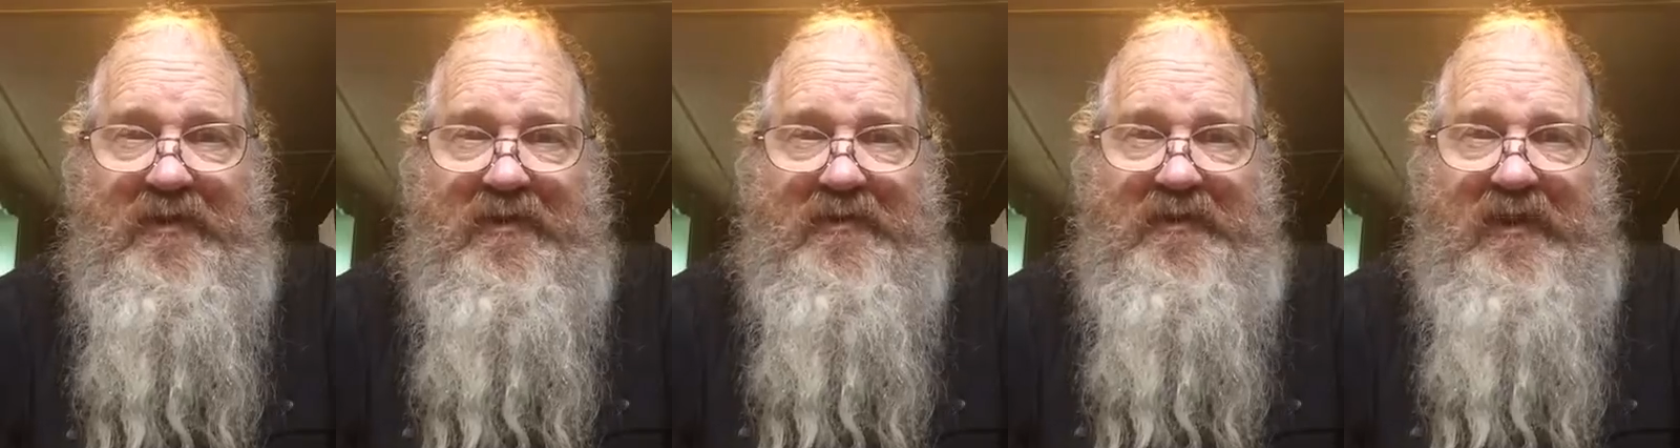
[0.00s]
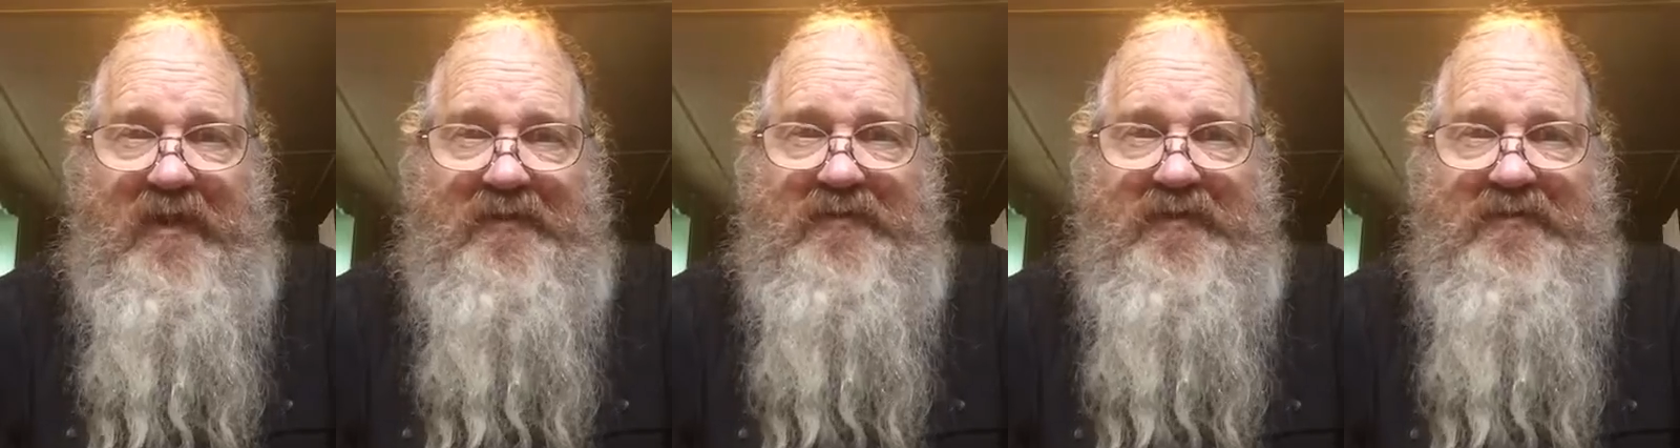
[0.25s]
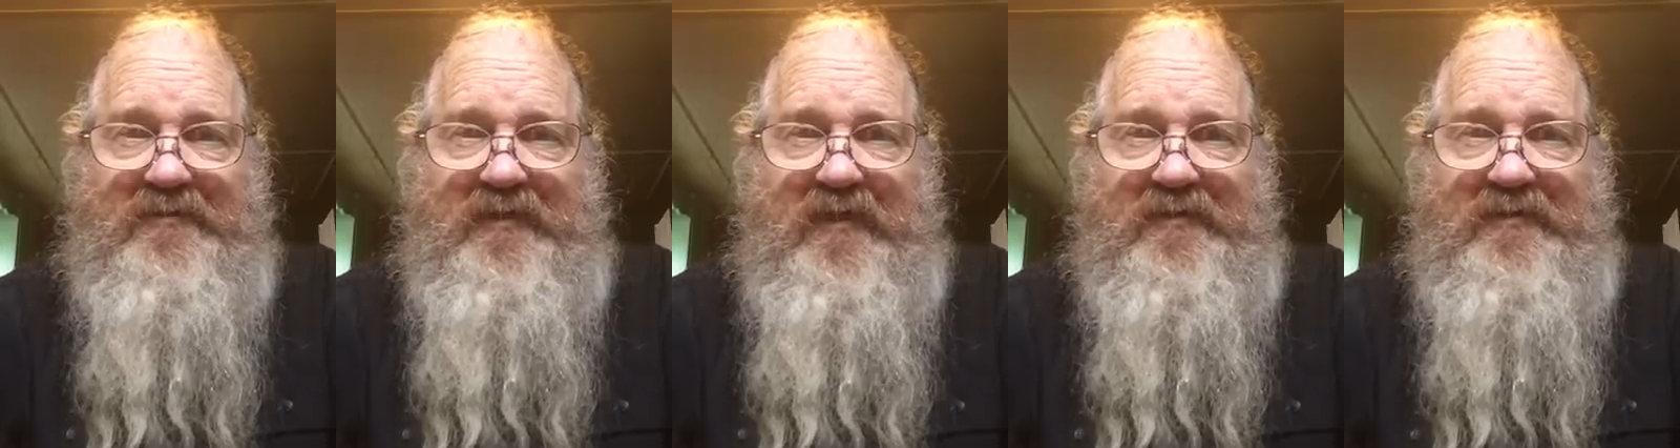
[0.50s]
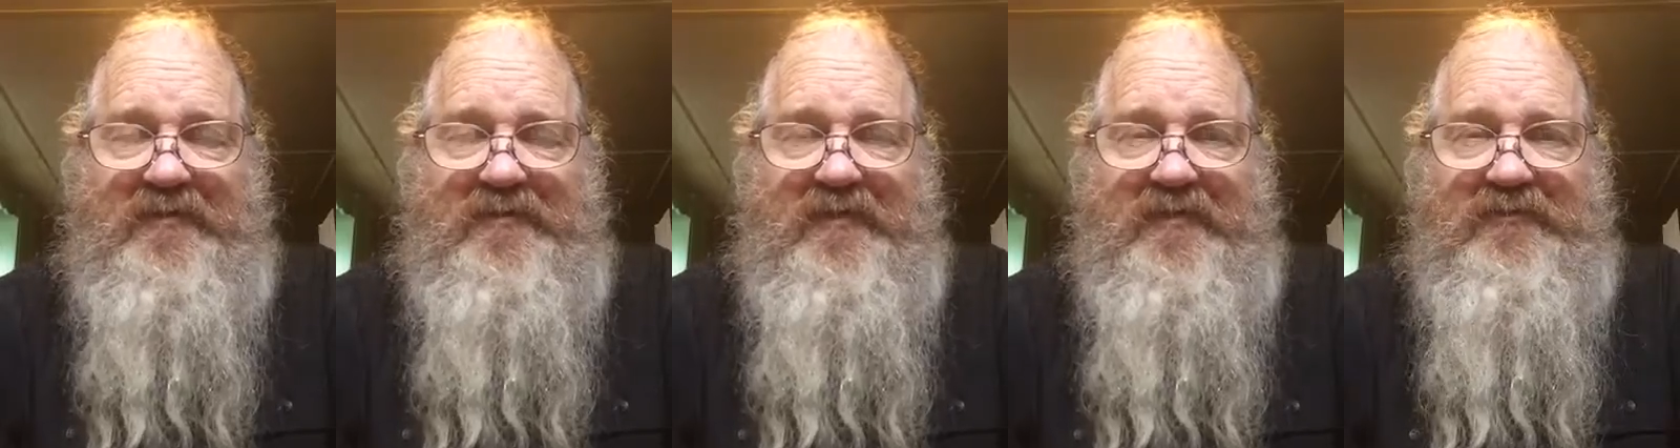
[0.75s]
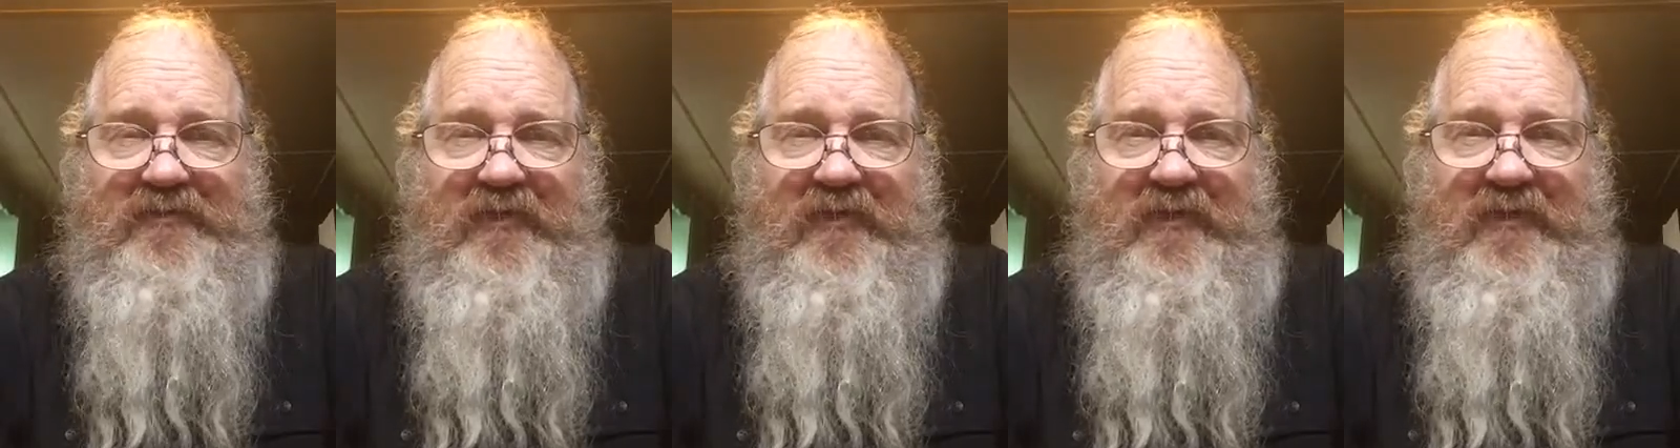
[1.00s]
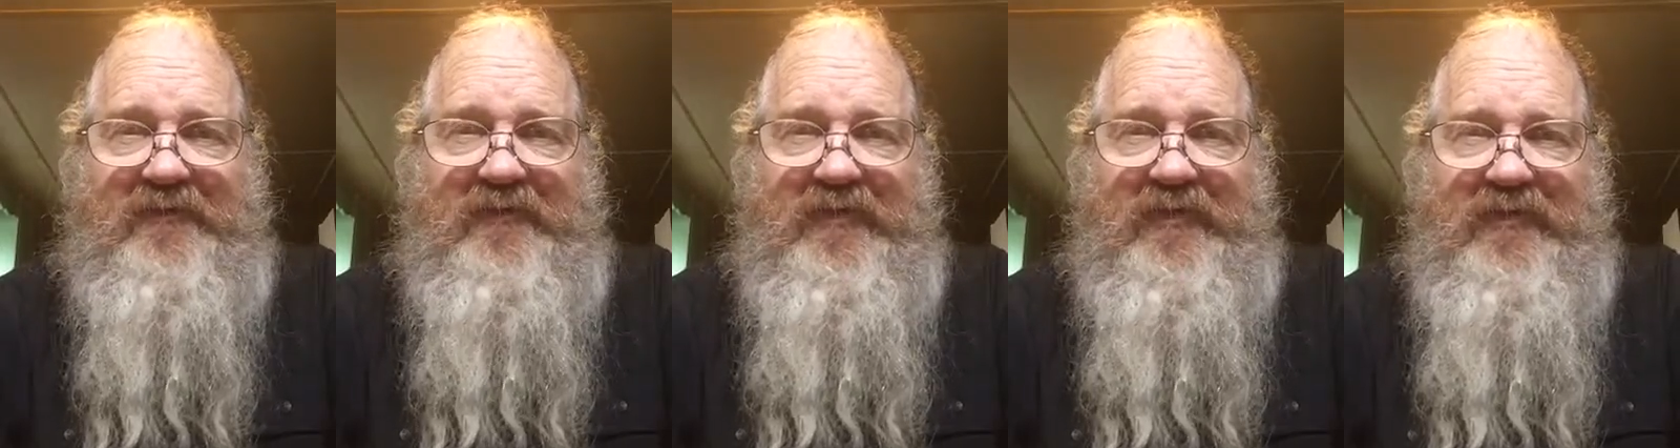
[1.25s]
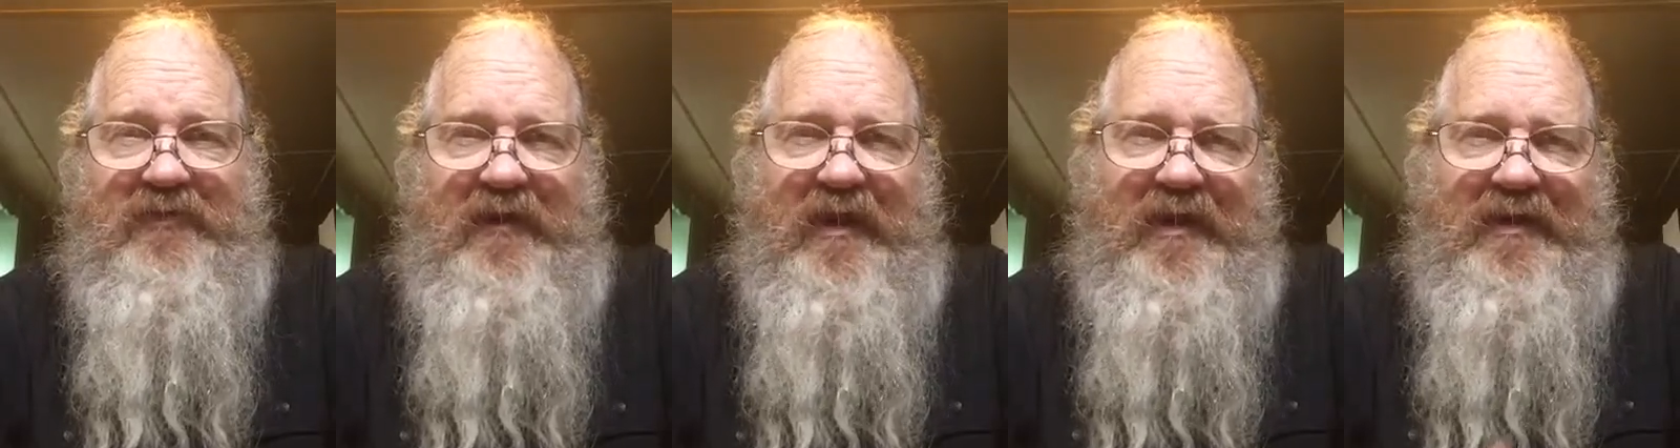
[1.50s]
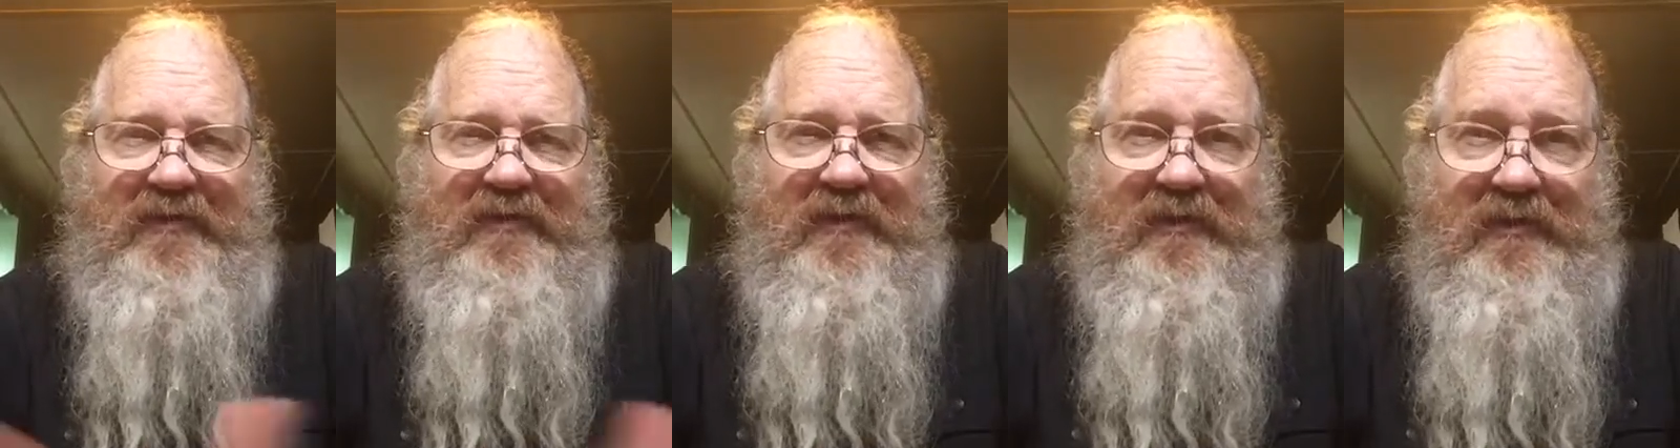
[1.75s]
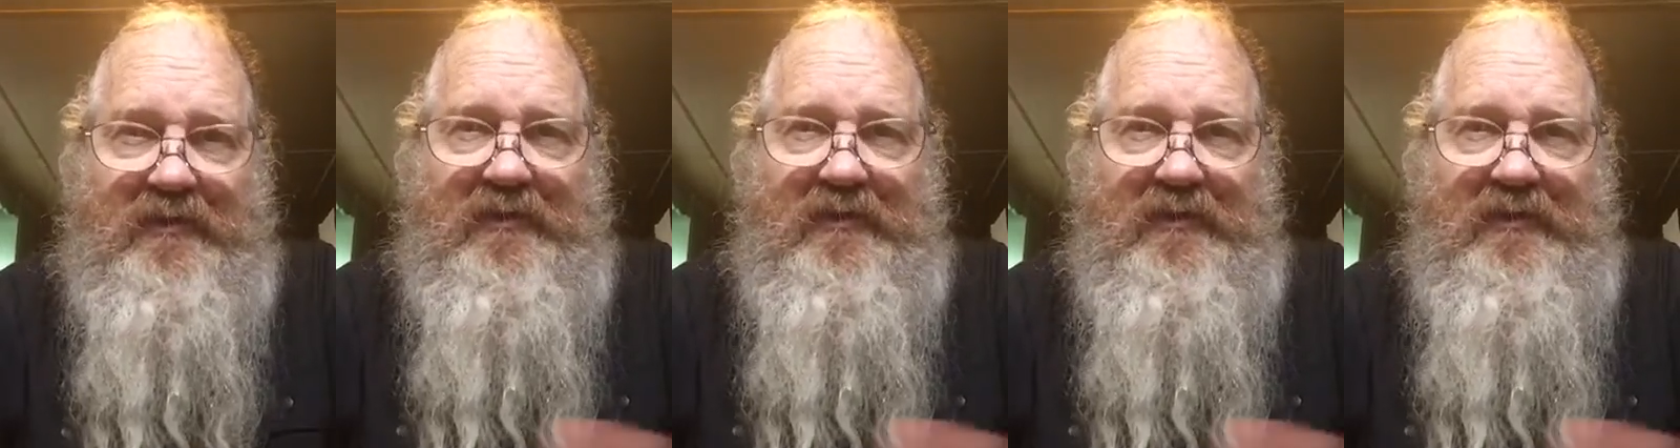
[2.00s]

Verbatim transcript: that these entities are giving you, like